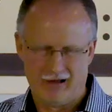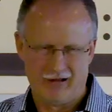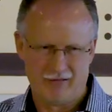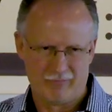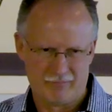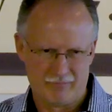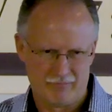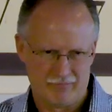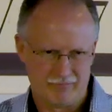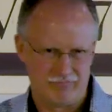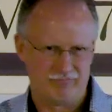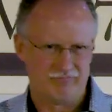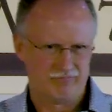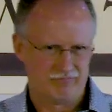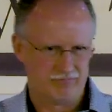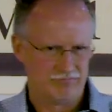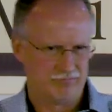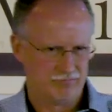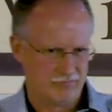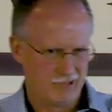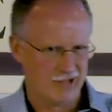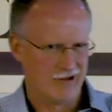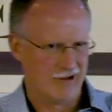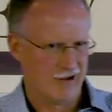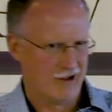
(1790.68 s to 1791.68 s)
now,
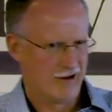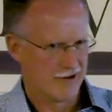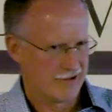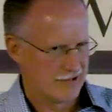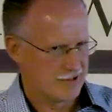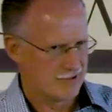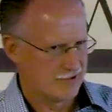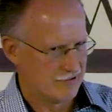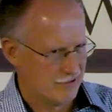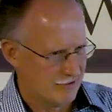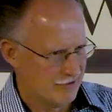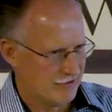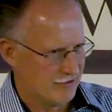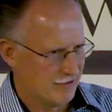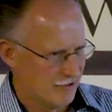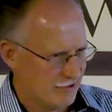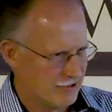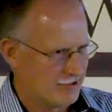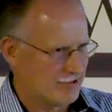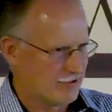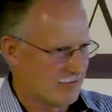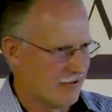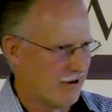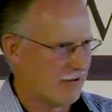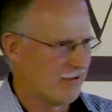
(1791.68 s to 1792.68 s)
be honest. You're,
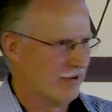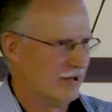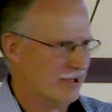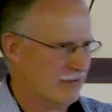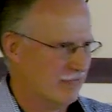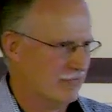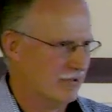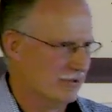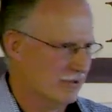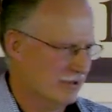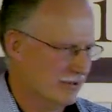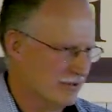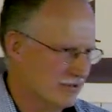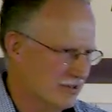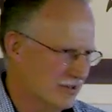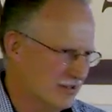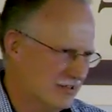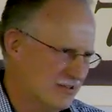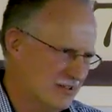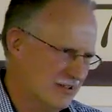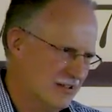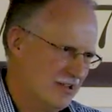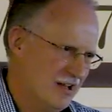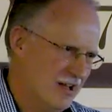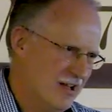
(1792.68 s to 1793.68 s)
you're struggling with this.
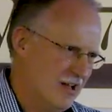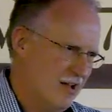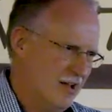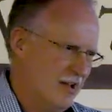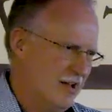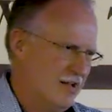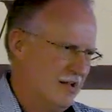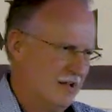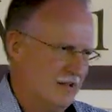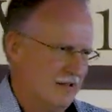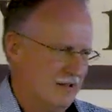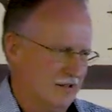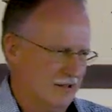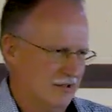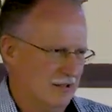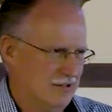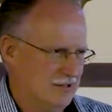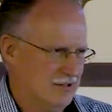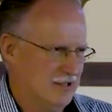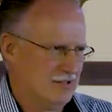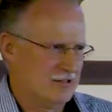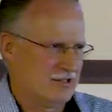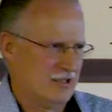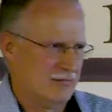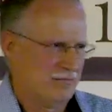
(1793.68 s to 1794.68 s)
This, is,
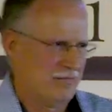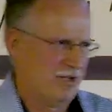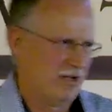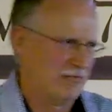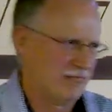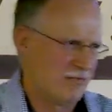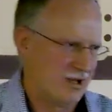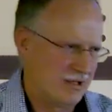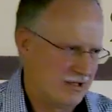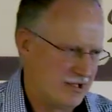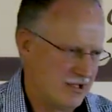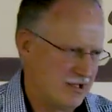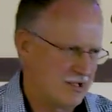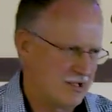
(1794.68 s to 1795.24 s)
this hasn't been my